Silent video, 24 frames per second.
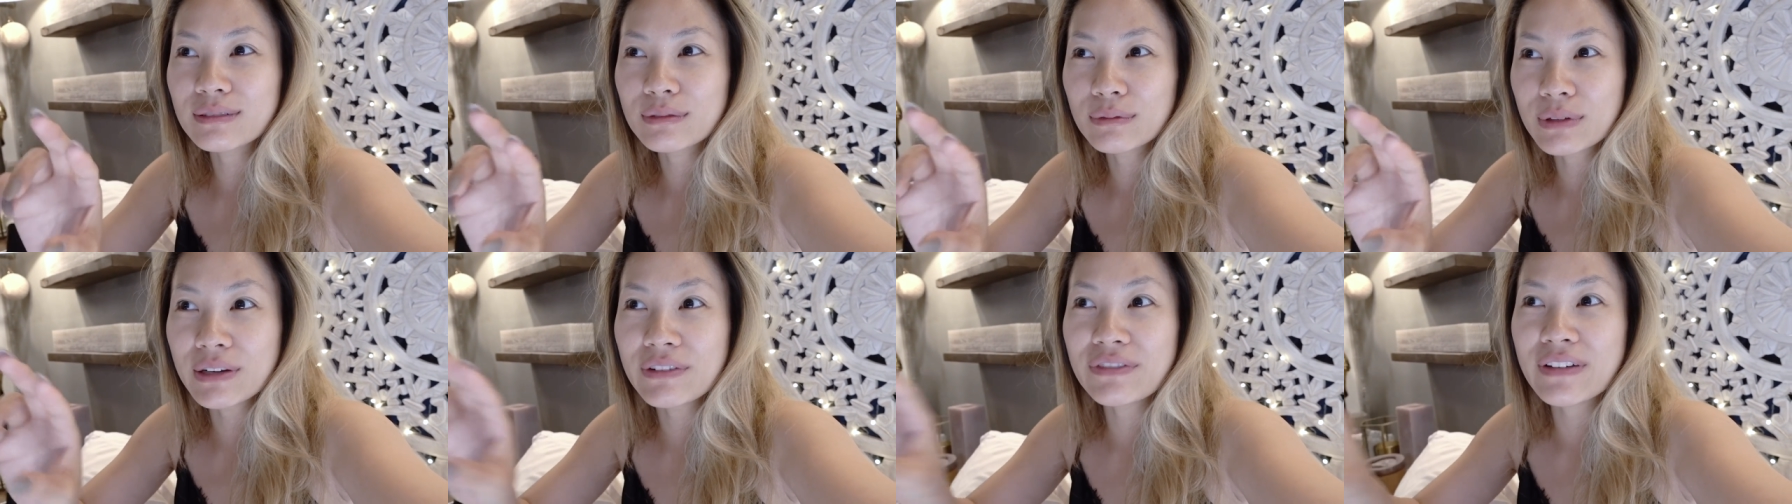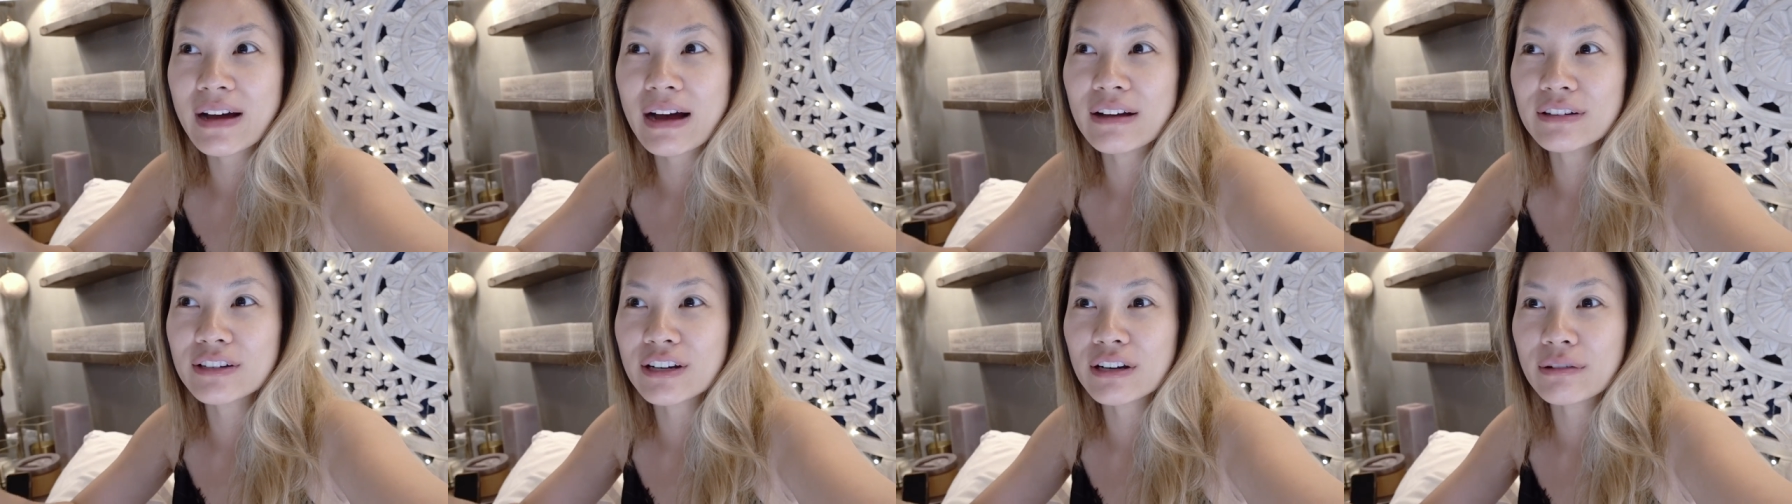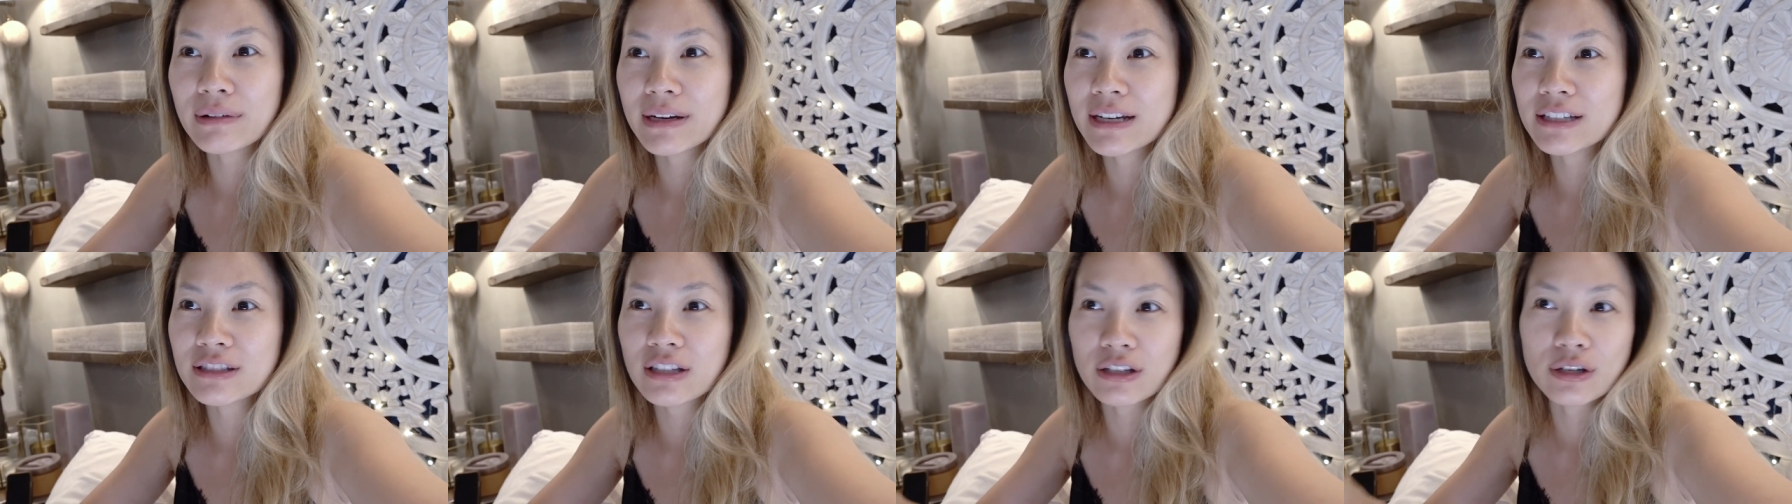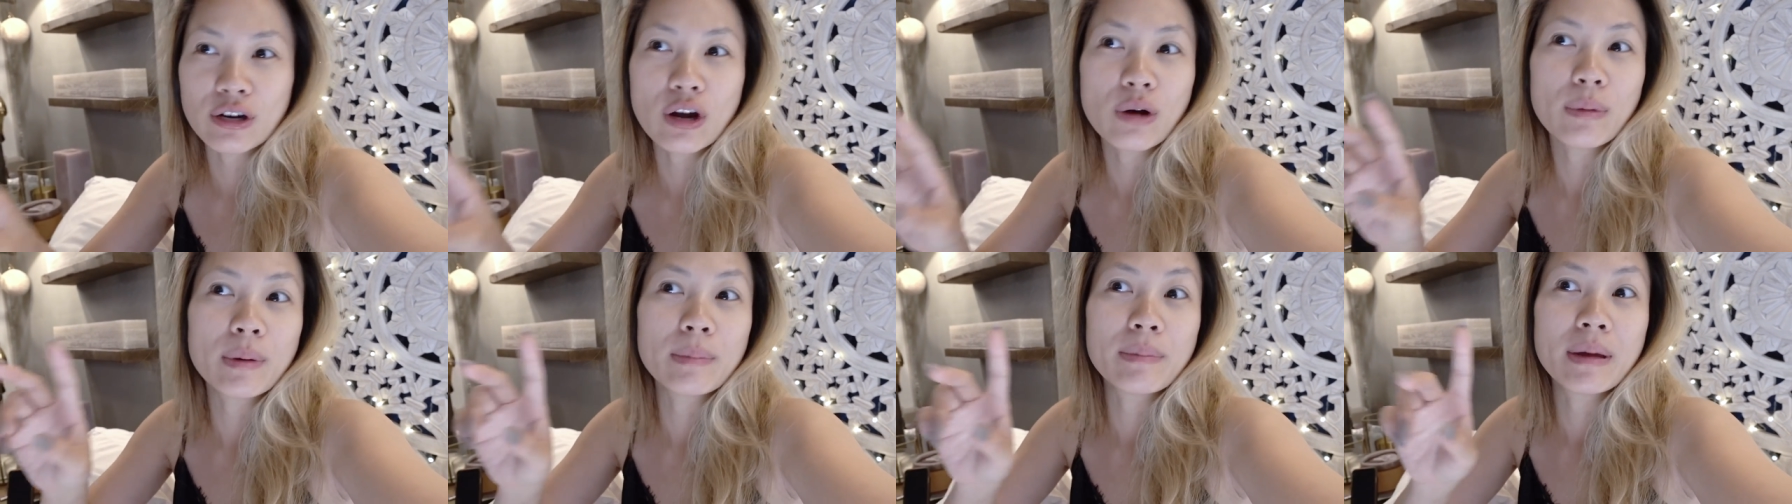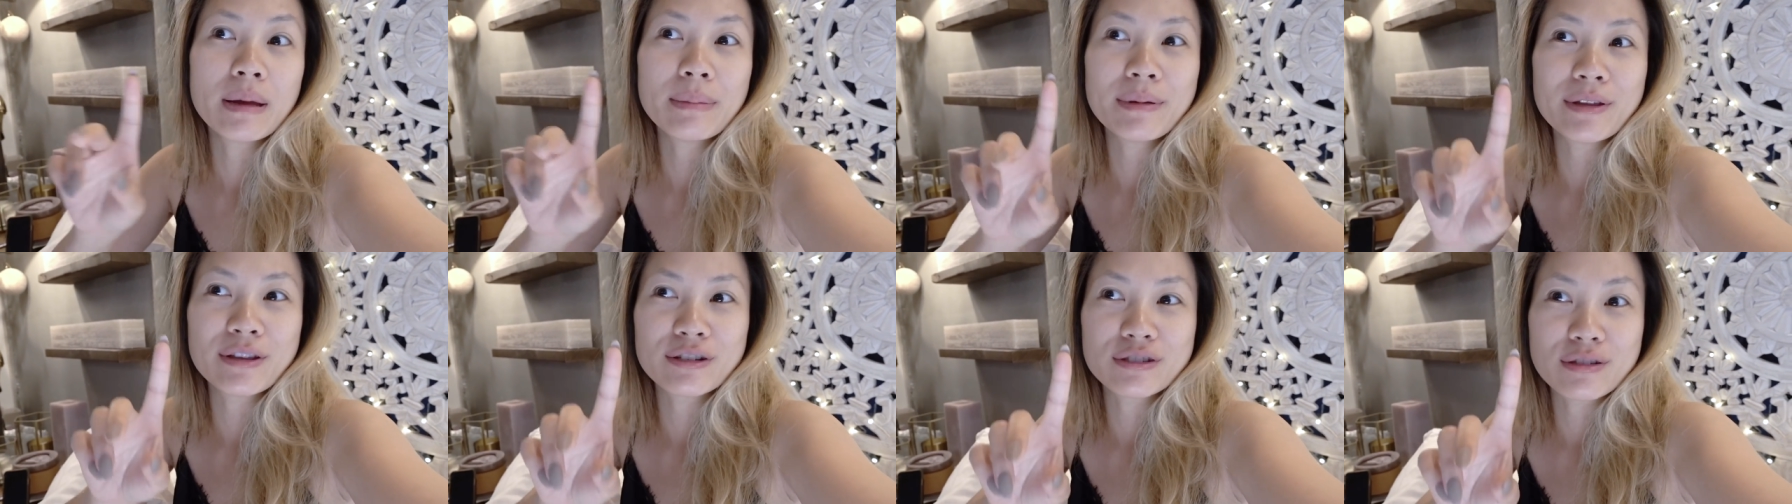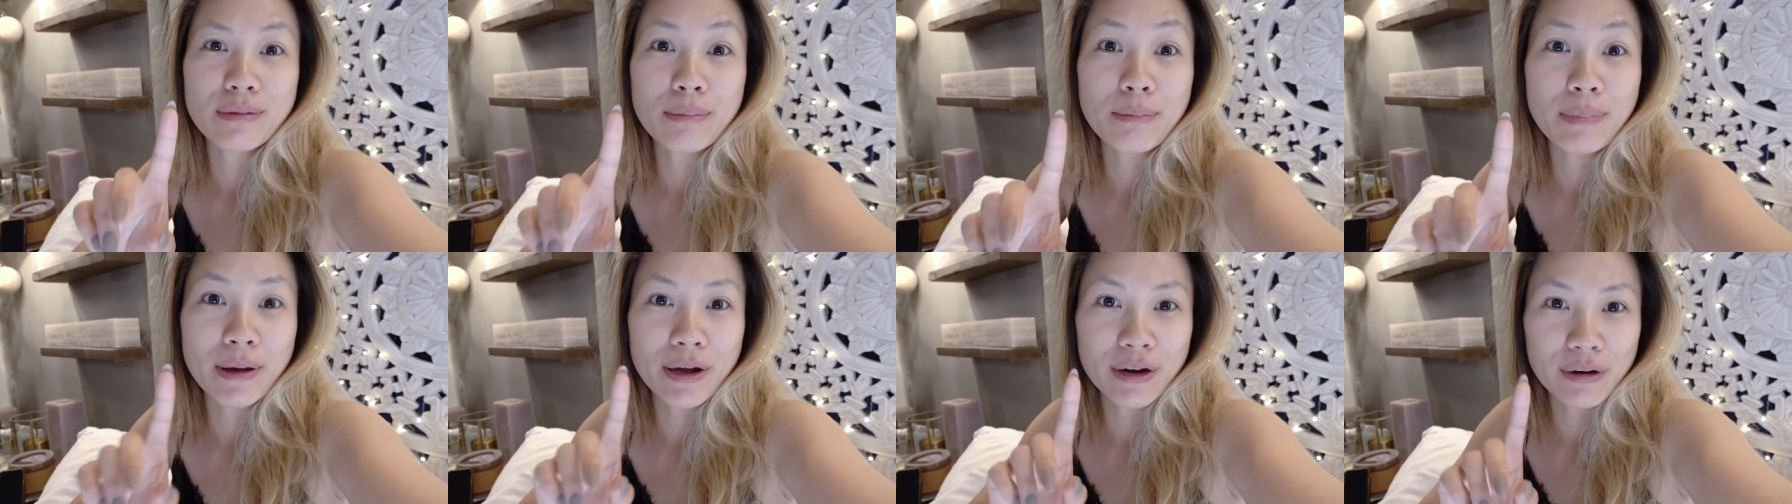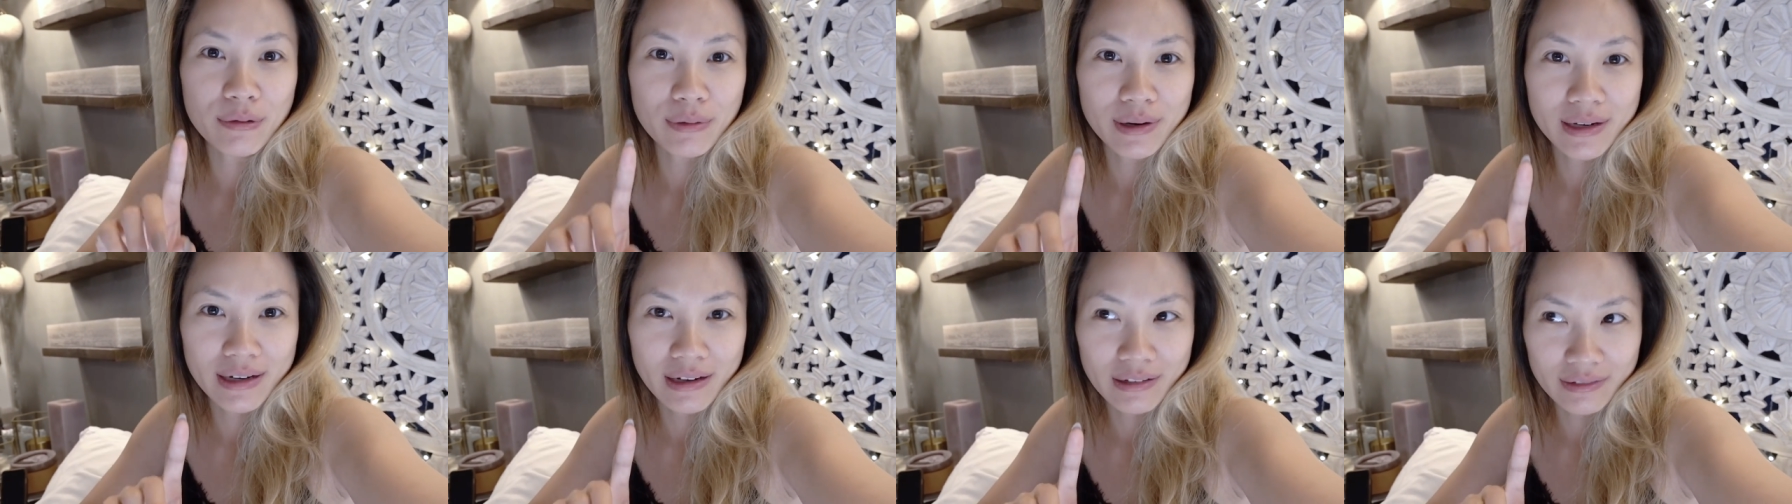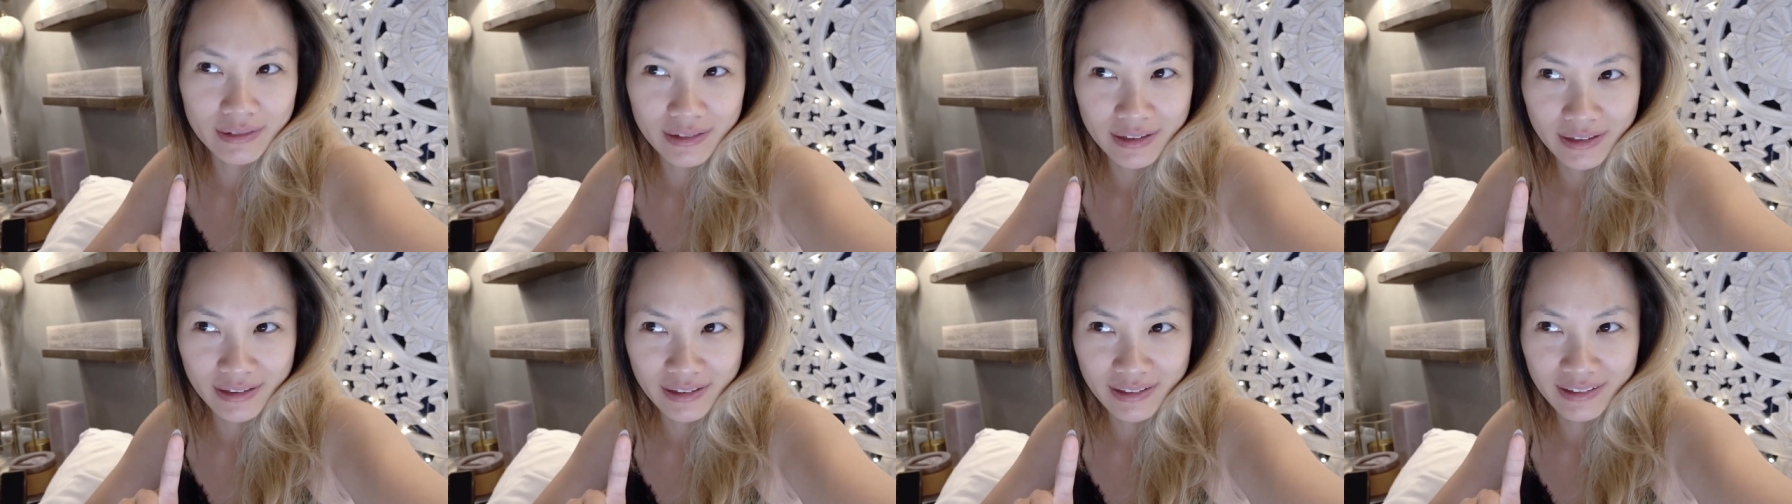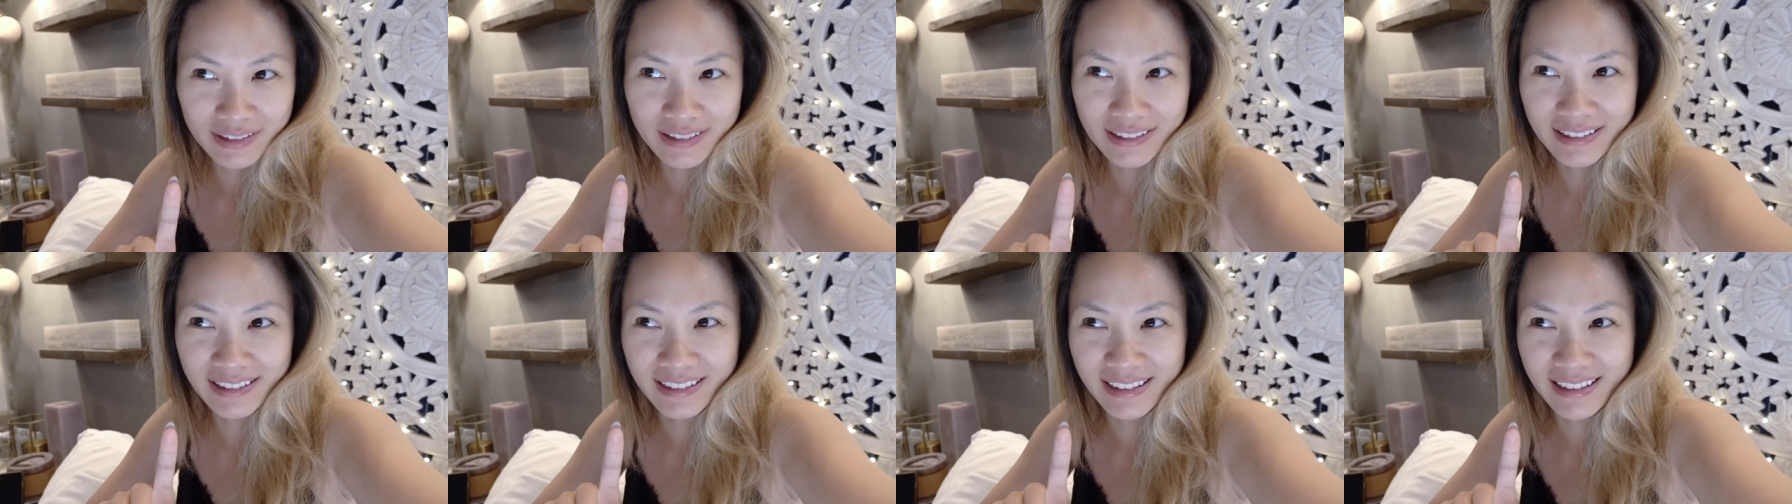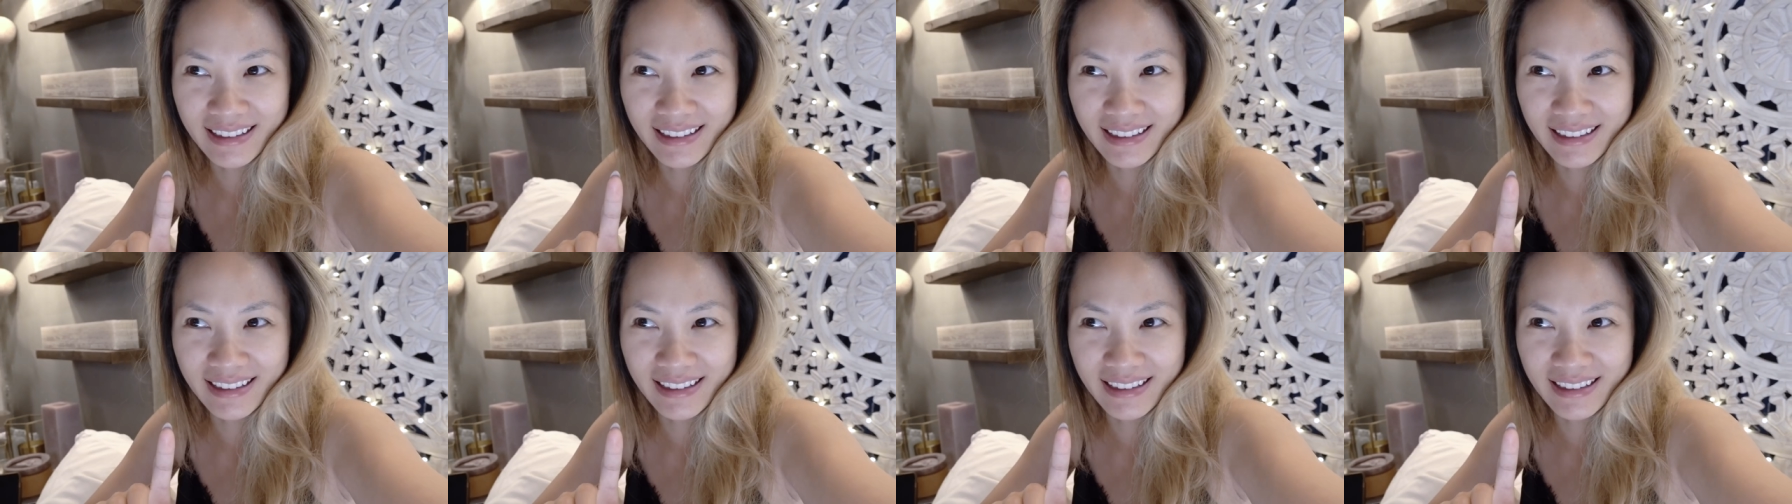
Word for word: we found it already. He's like, no, but maybe there's a better one out there.